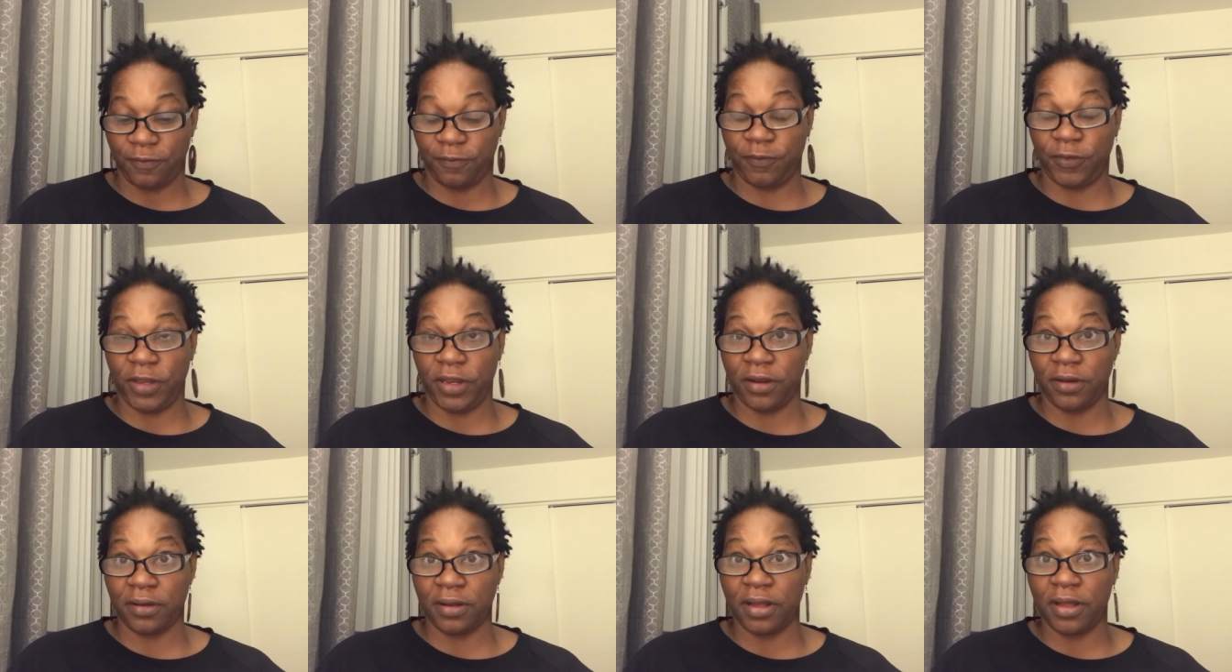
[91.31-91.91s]

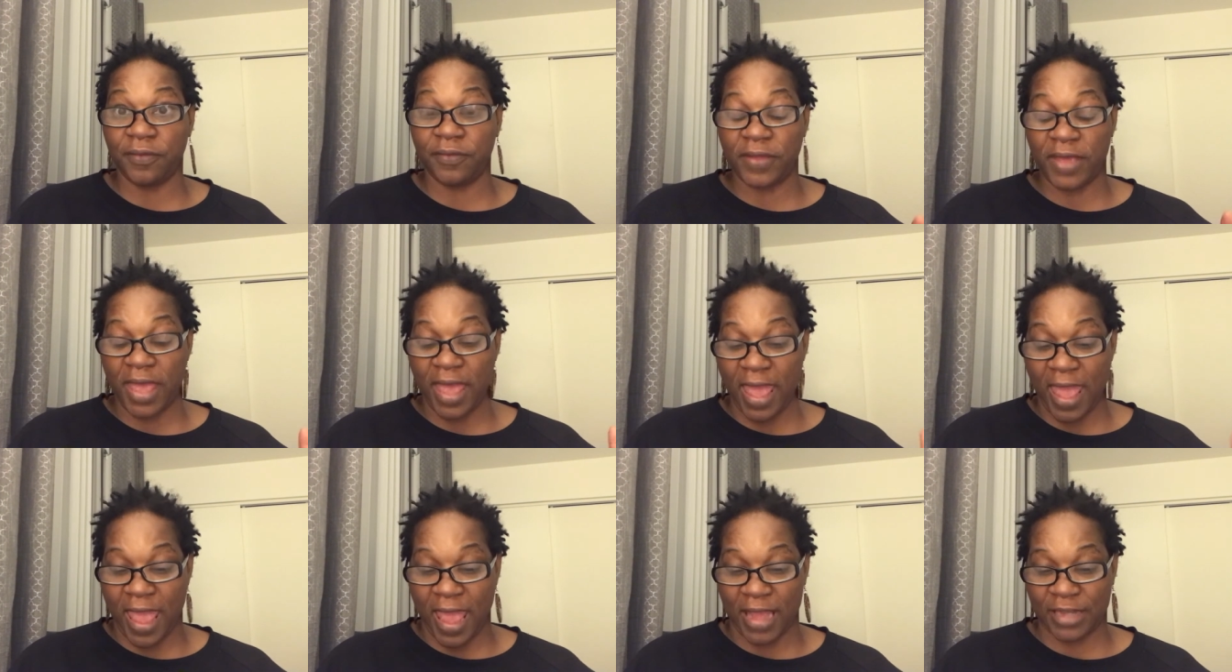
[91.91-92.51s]
fear of
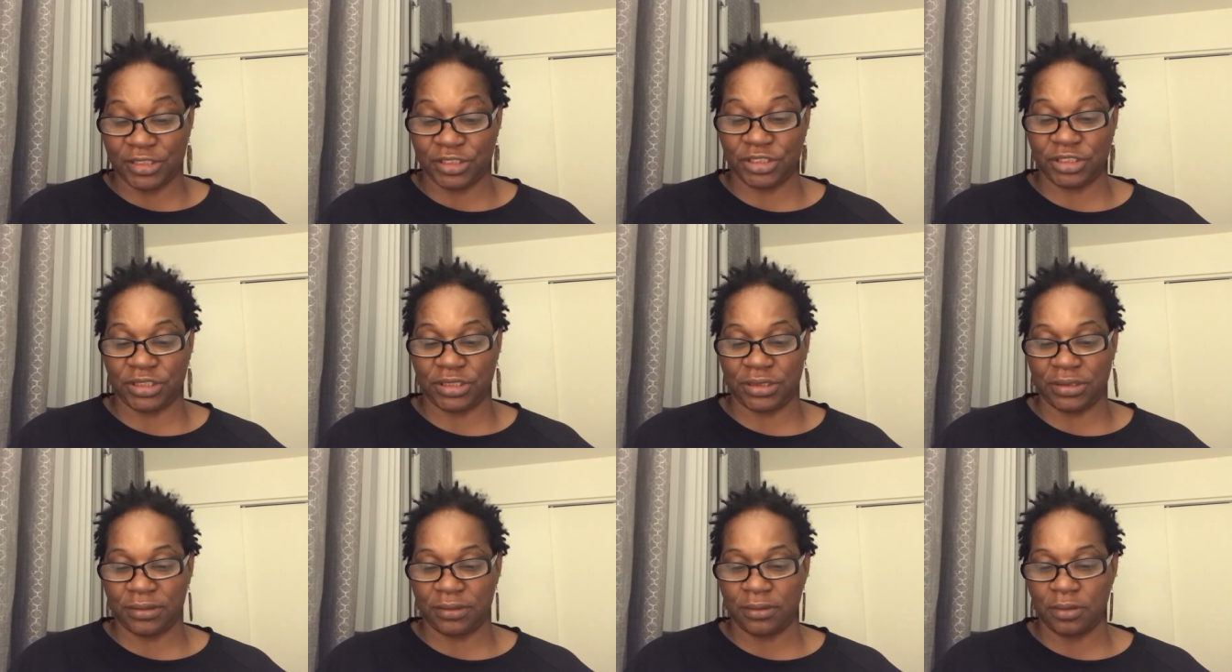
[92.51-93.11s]
the
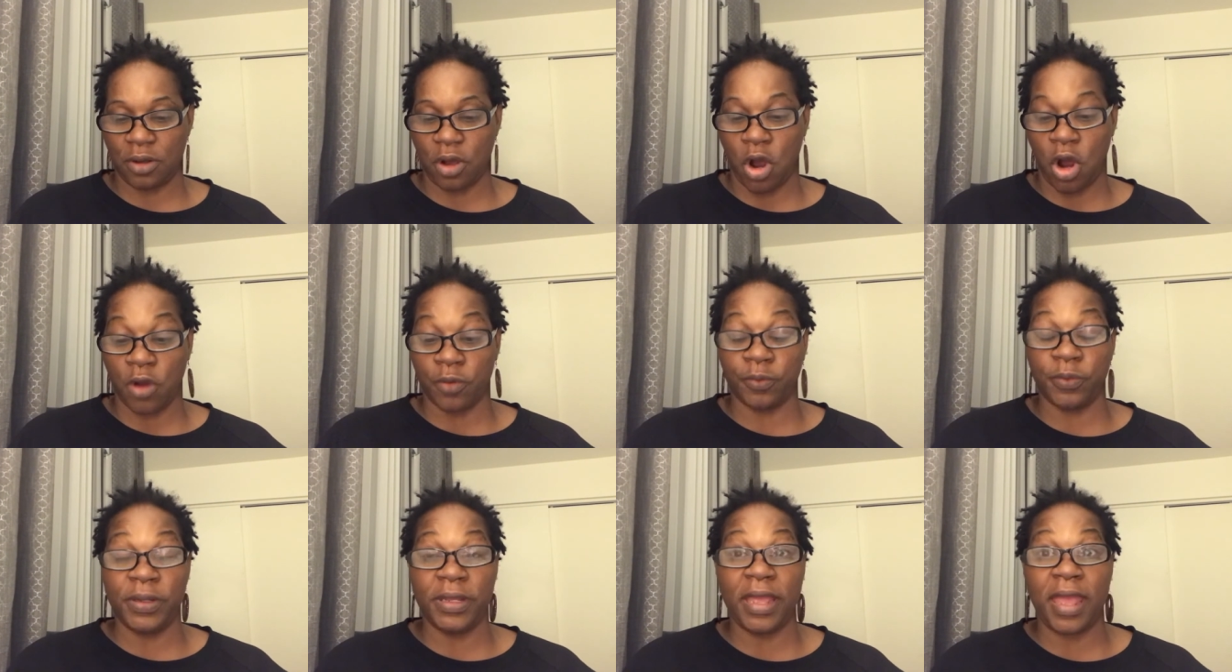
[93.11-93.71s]
action or
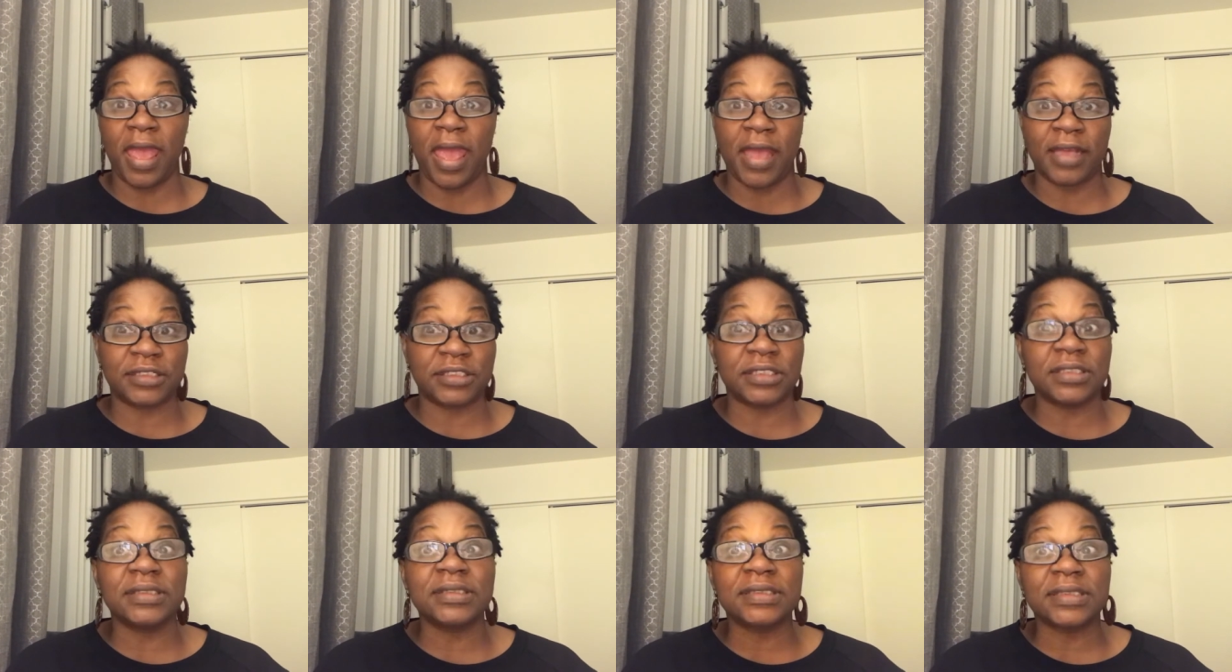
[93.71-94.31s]

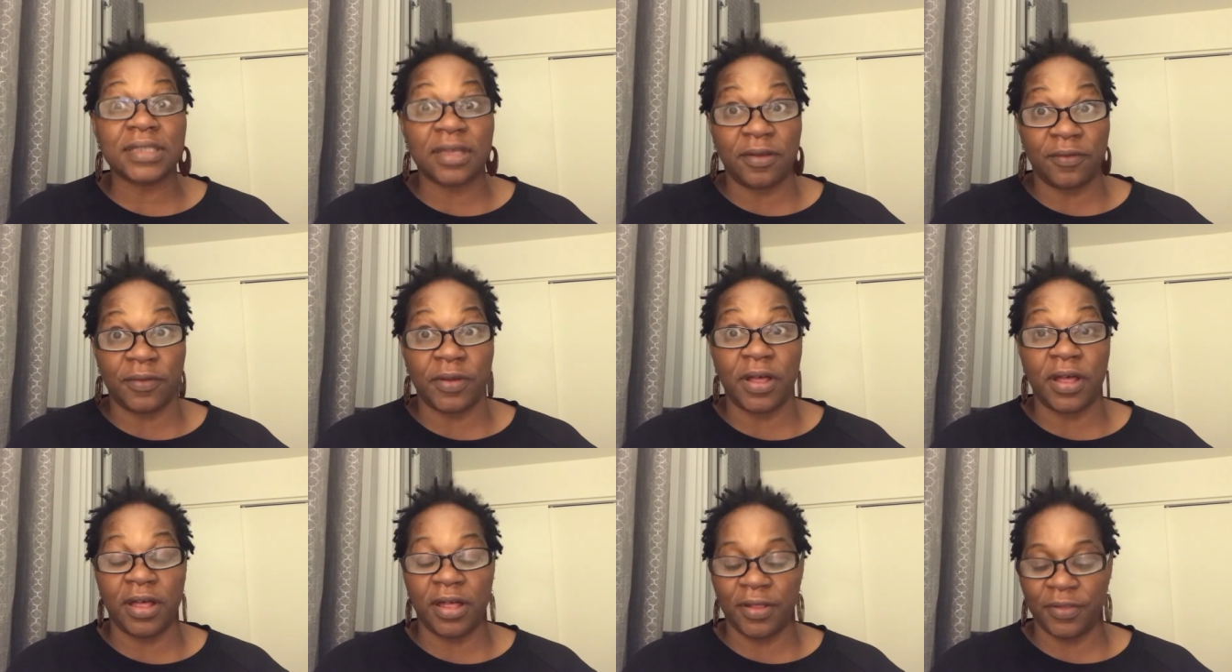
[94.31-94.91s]
reactions of
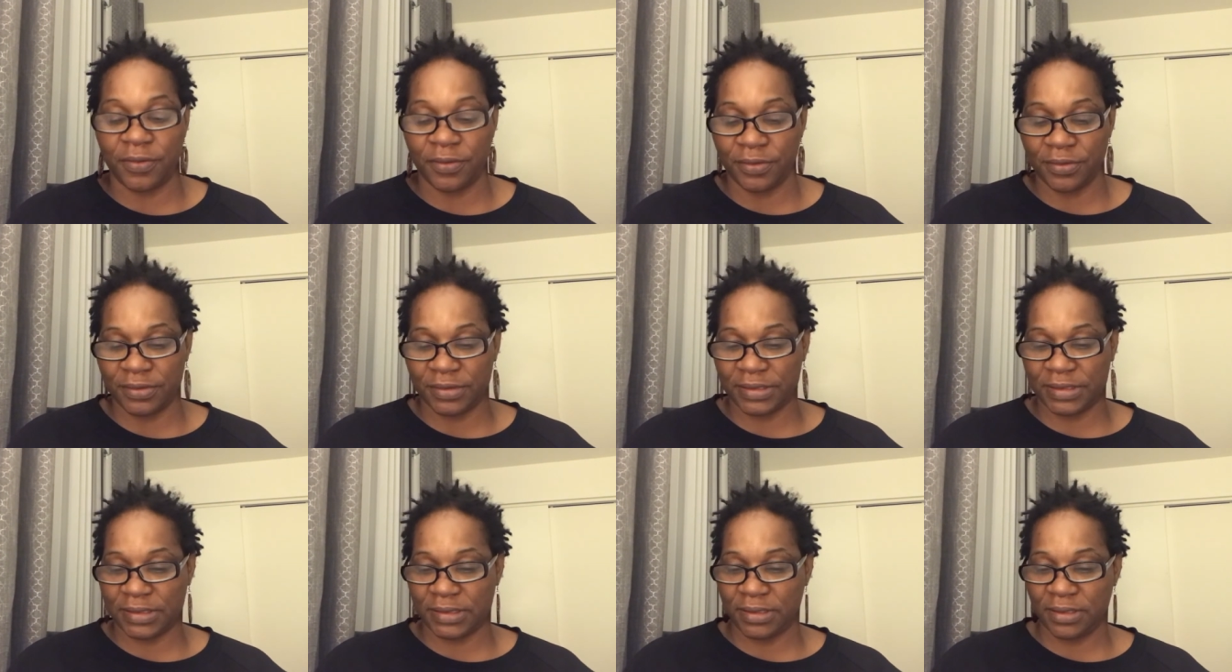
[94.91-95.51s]

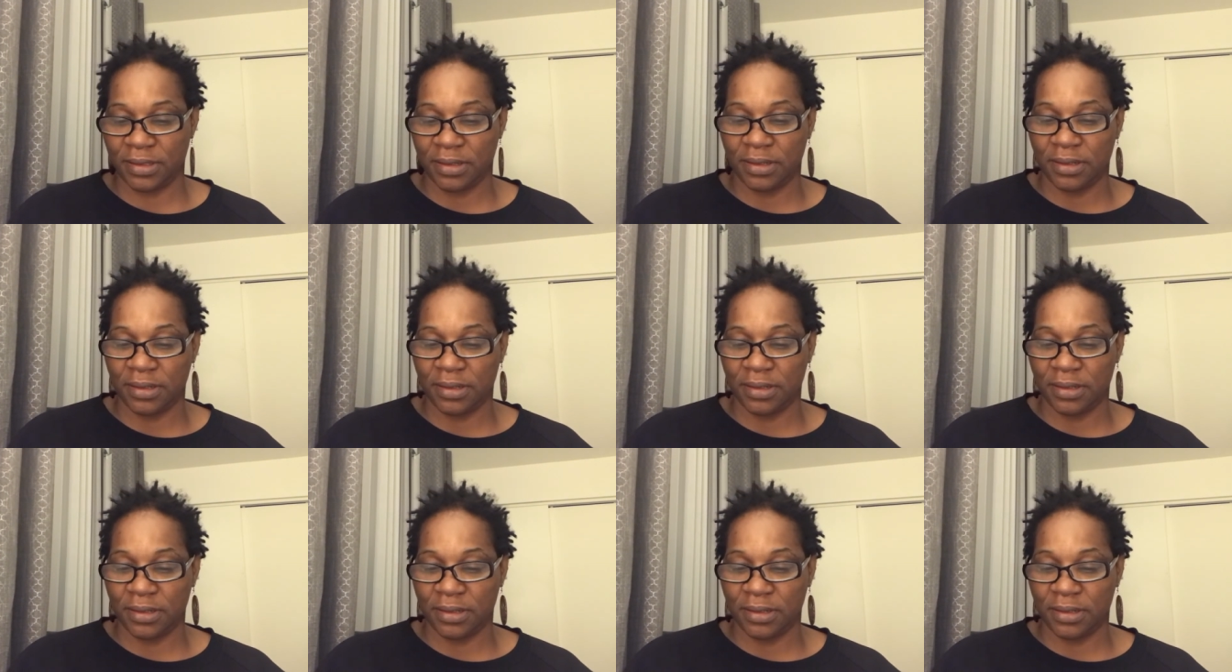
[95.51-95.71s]
others,